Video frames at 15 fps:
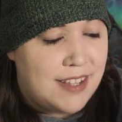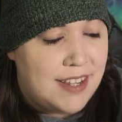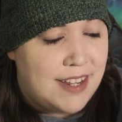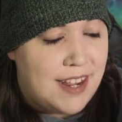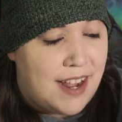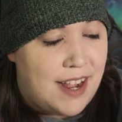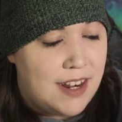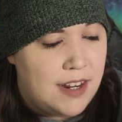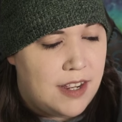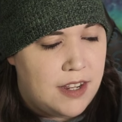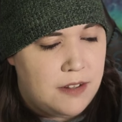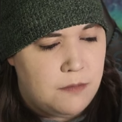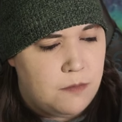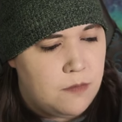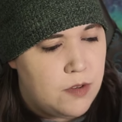got
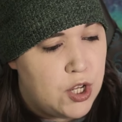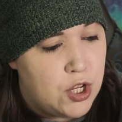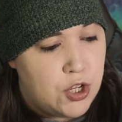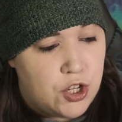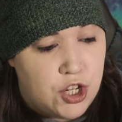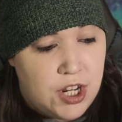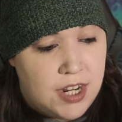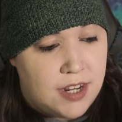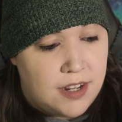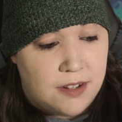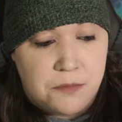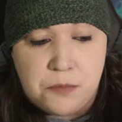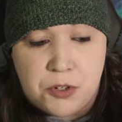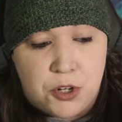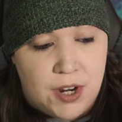a
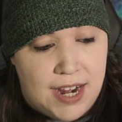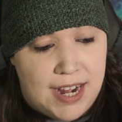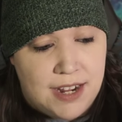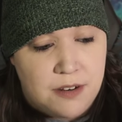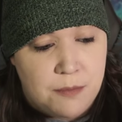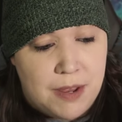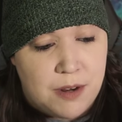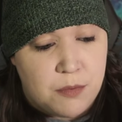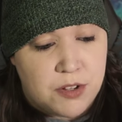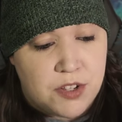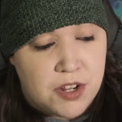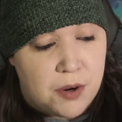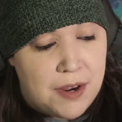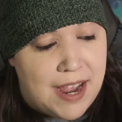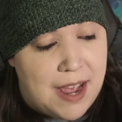Jia grade and was
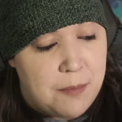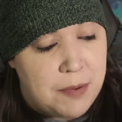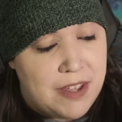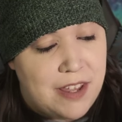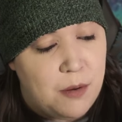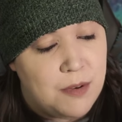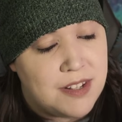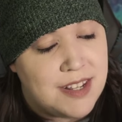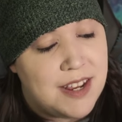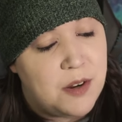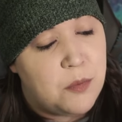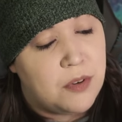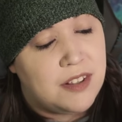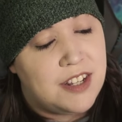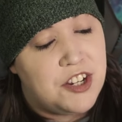so happy he was
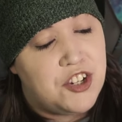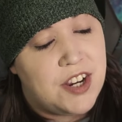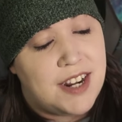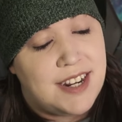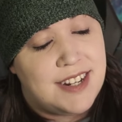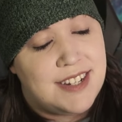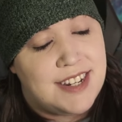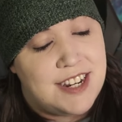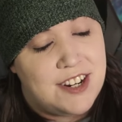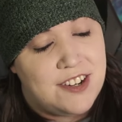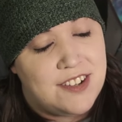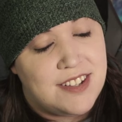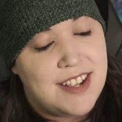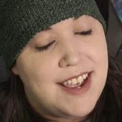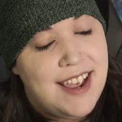inwardly shedding
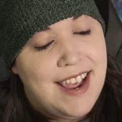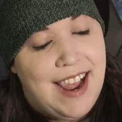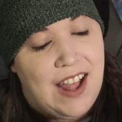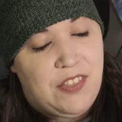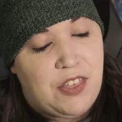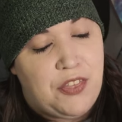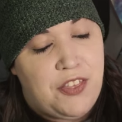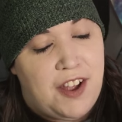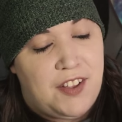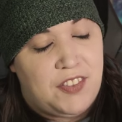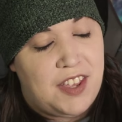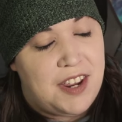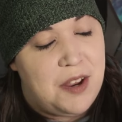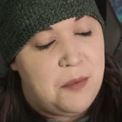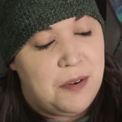tears at the thought
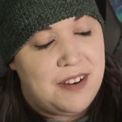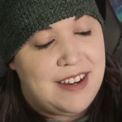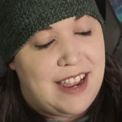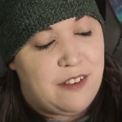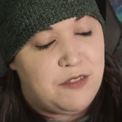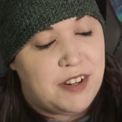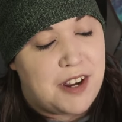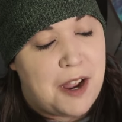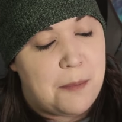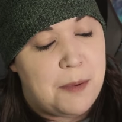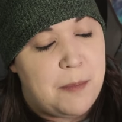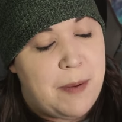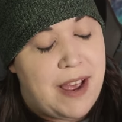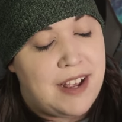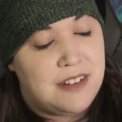that he wouldn't have to
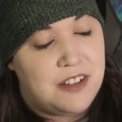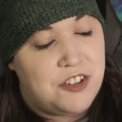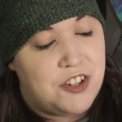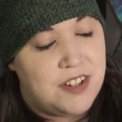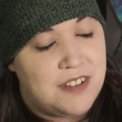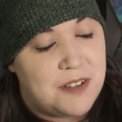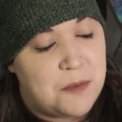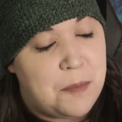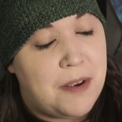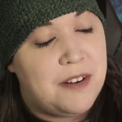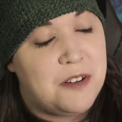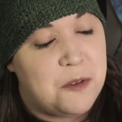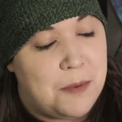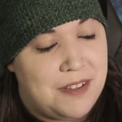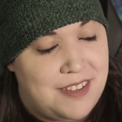copy passages as
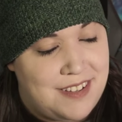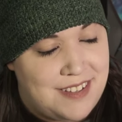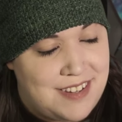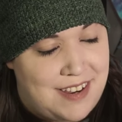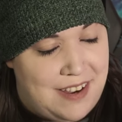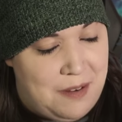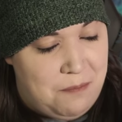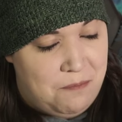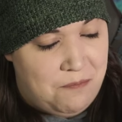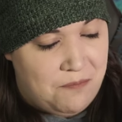punishment this time.